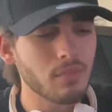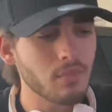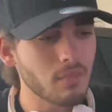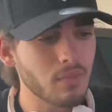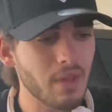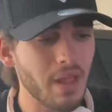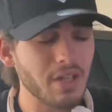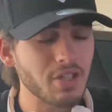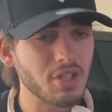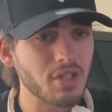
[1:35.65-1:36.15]

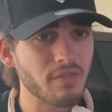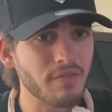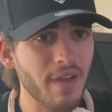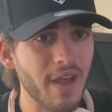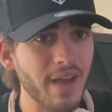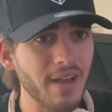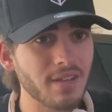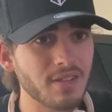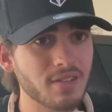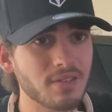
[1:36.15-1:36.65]
That's just
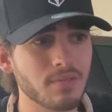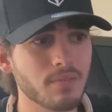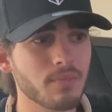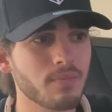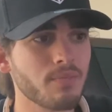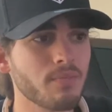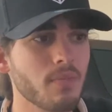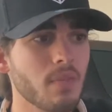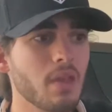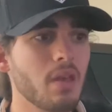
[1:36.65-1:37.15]
facts.
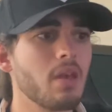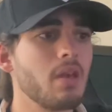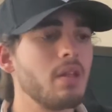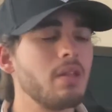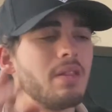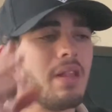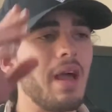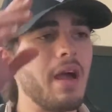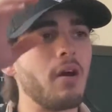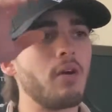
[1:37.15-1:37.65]

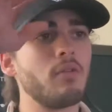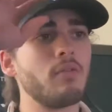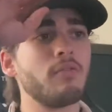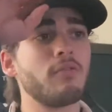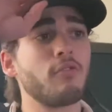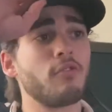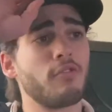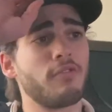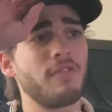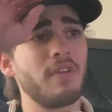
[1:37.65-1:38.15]
Now,
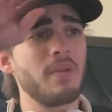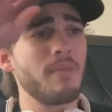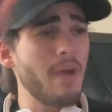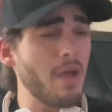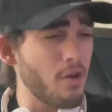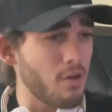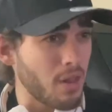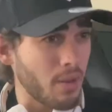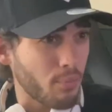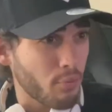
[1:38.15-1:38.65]
for a
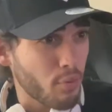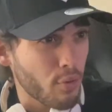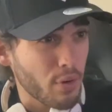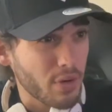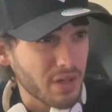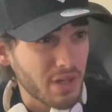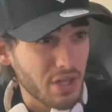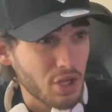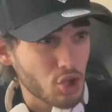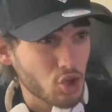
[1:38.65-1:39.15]
female, I'm
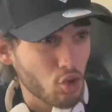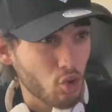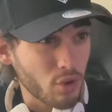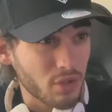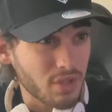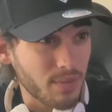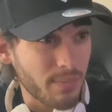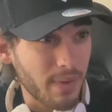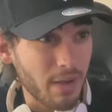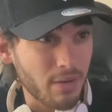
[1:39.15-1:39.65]
pretty sure it's
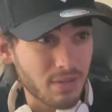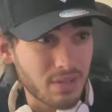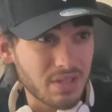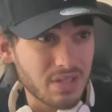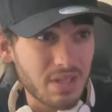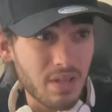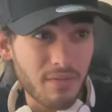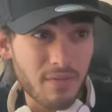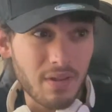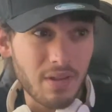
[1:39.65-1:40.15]
about
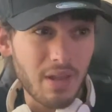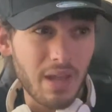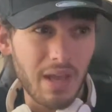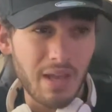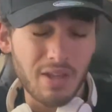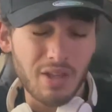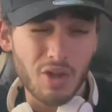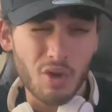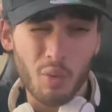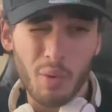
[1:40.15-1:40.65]
17
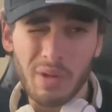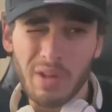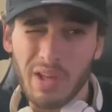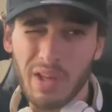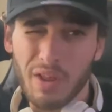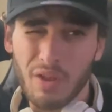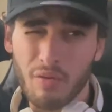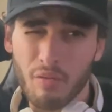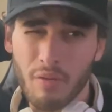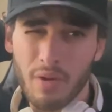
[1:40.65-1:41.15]
to
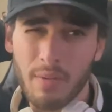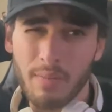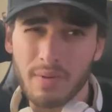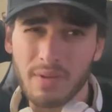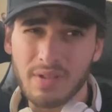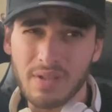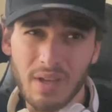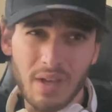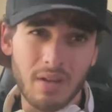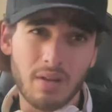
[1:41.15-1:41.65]

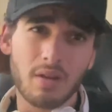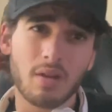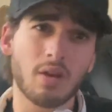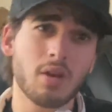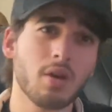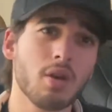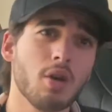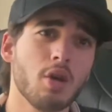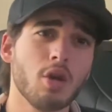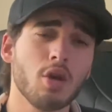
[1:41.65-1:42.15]
23%.
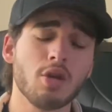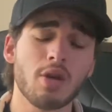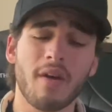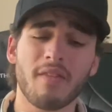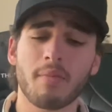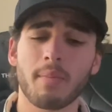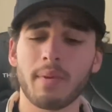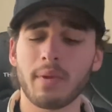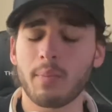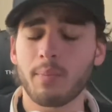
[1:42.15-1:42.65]
You have to
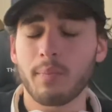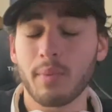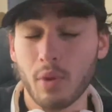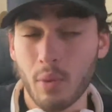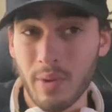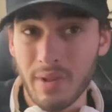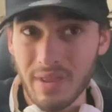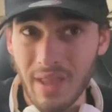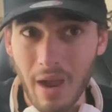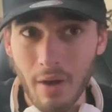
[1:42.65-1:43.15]
be
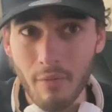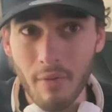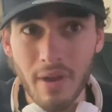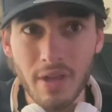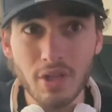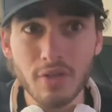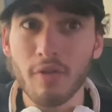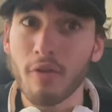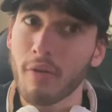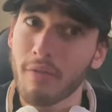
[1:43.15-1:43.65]
between that range
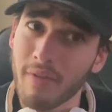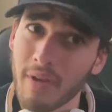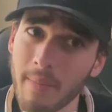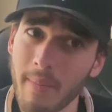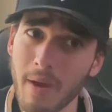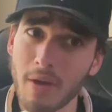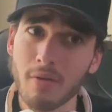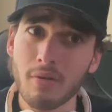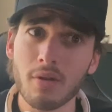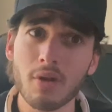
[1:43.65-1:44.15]
for a
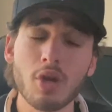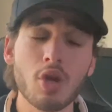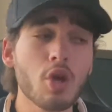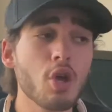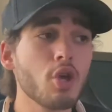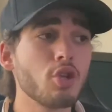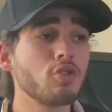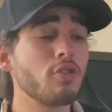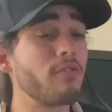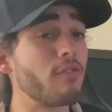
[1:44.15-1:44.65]
female.
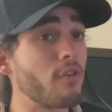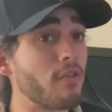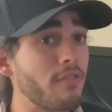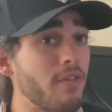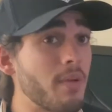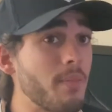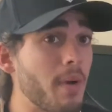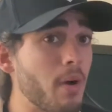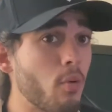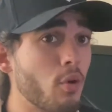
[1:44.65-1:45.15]
So if you're a
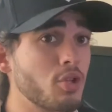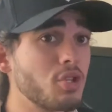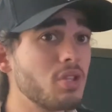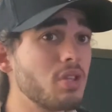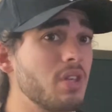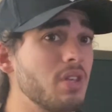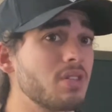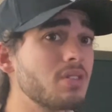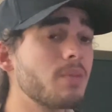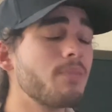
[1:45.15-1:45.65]
female watching
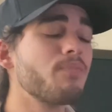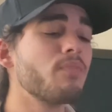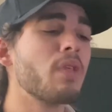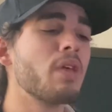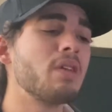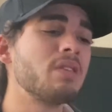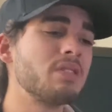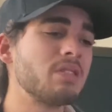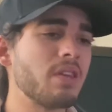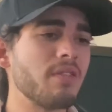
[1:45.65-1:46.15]
this,
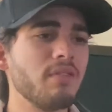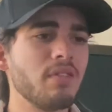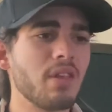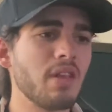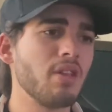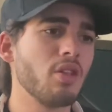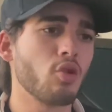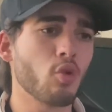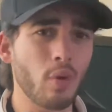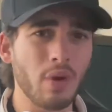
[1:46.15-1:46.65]

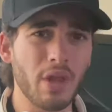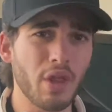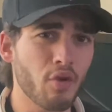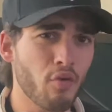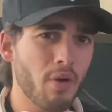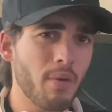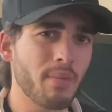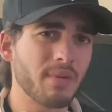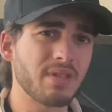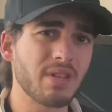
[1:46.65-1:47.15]
17 to
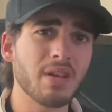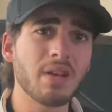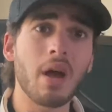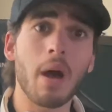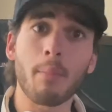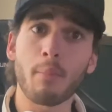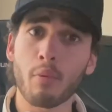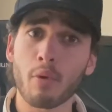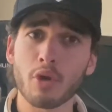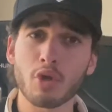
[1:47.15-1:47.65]
23%, I'm
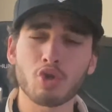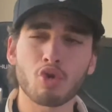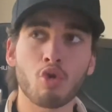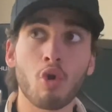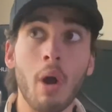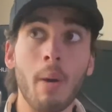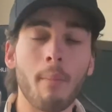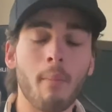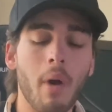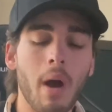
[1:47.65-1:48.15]
pretty sure. I
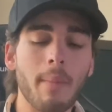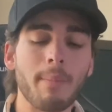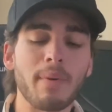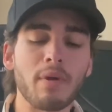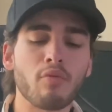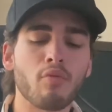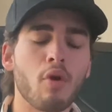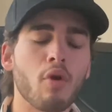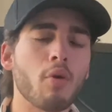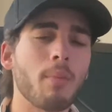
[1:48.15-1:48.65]
might be
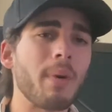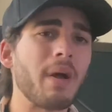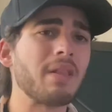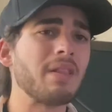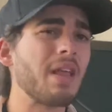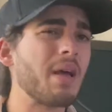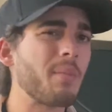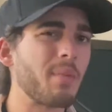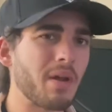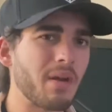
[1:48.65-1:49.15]
wrong about
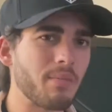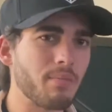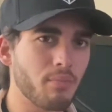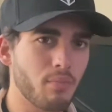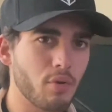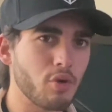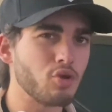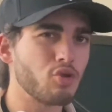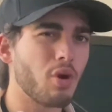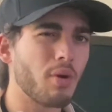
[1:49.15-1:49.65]
that, but I'm
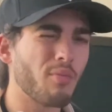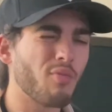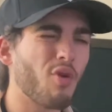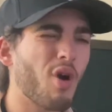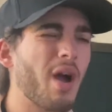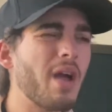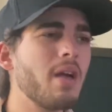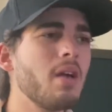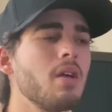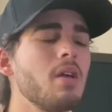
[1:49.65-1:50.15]
pretty sure I'm
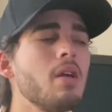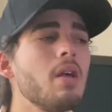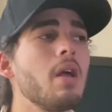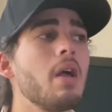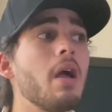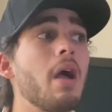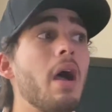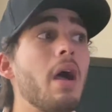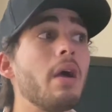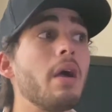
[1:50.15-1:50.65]
right.
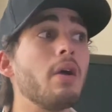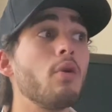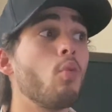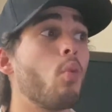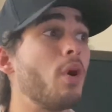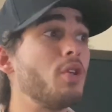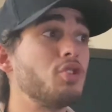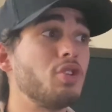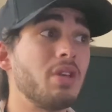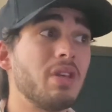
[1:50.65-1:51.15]

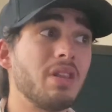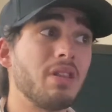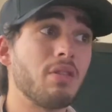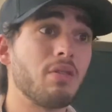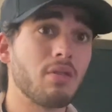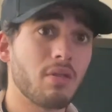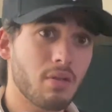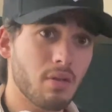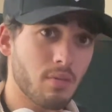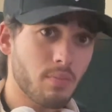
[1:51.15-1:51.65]
Once you hit
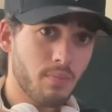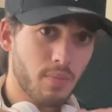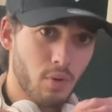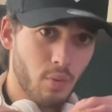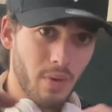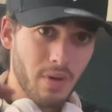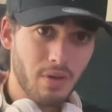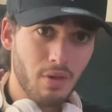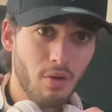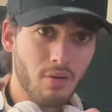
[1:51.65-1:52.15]

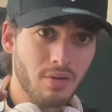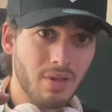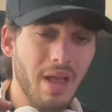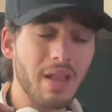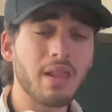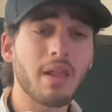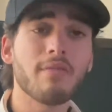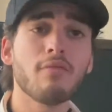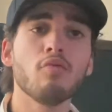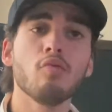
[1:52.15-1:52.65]
between that
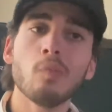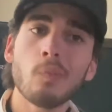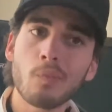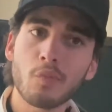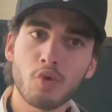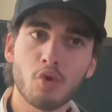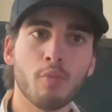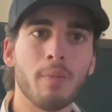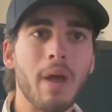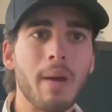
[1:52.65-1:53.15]
level,
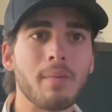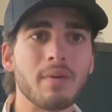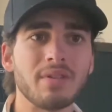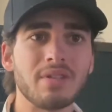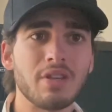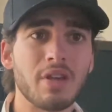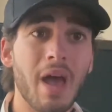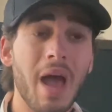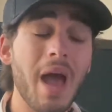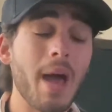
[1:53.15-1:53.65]
you'll be able to see
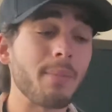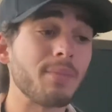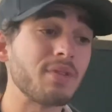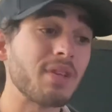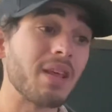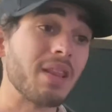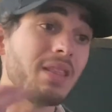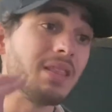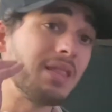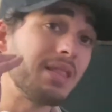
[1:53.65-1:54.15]
your abs.
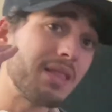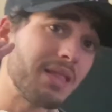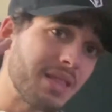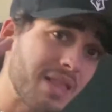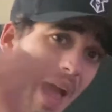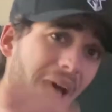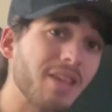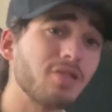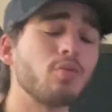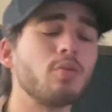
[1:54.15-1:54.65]

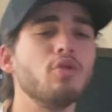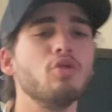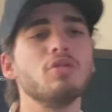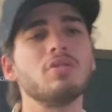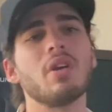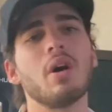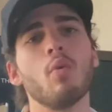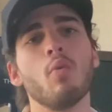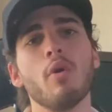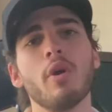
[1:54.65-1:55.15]
That's when you
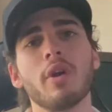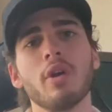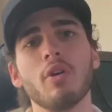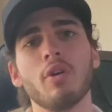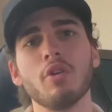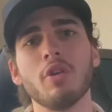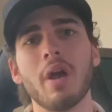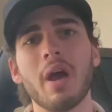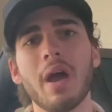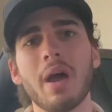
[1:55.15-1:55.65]
start working on
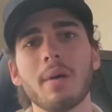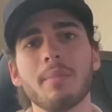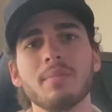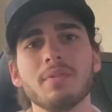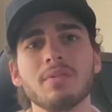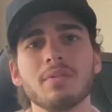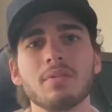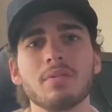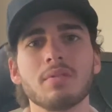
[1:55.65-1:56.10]
your abs.